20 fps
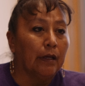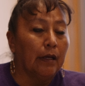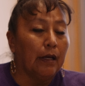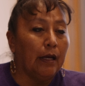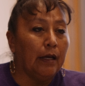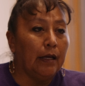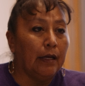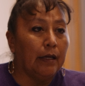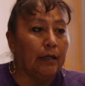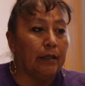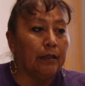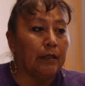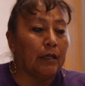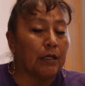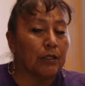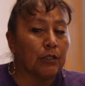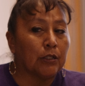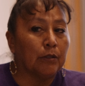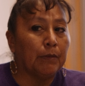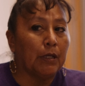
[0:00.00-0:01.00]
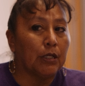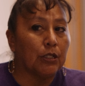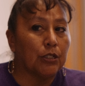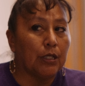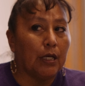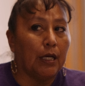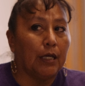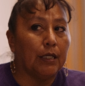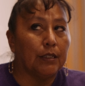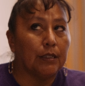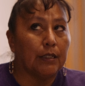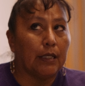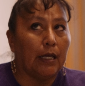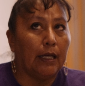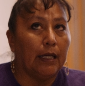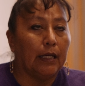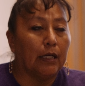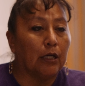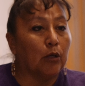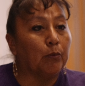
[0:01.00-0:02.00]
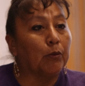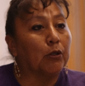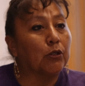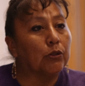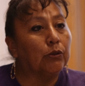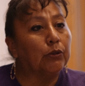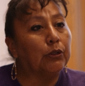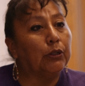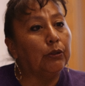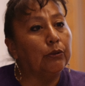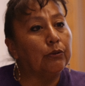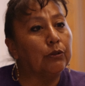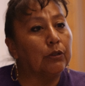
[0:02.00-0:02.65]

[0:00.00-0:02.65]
and not so much as a commercial use,